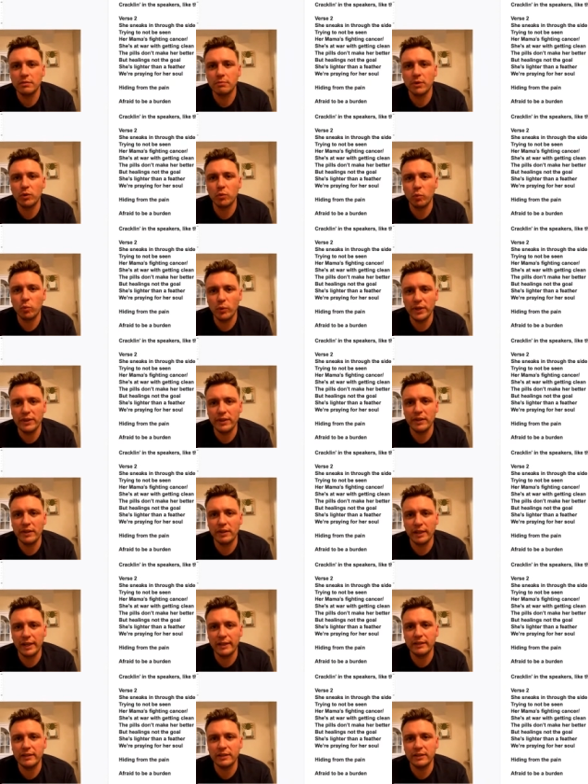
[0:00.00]
But when
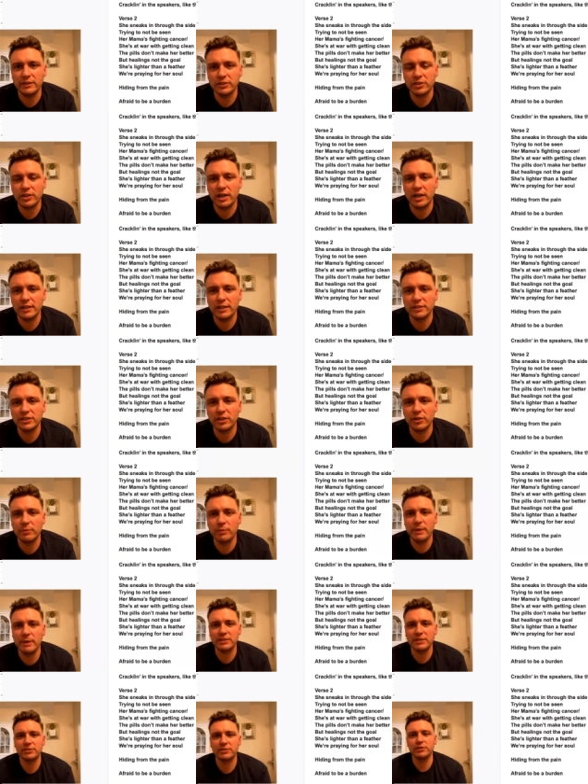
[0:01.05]
the lightning strikes.
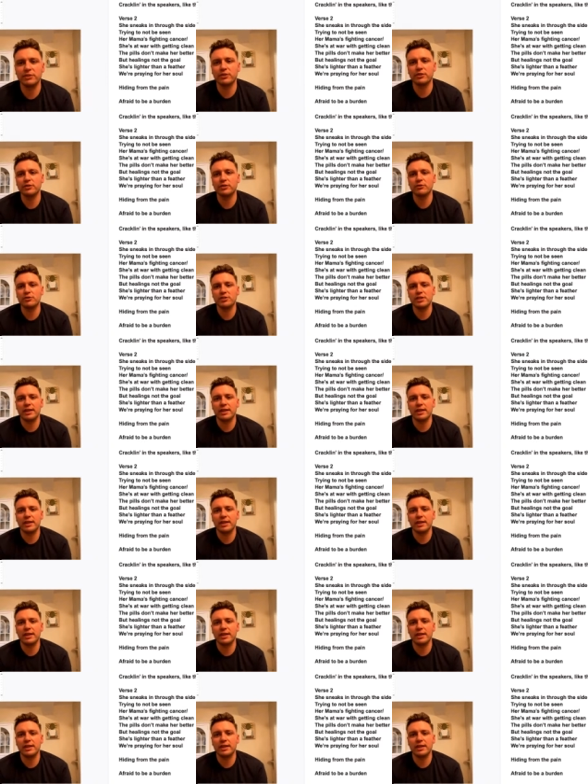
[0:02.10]
So basically, you're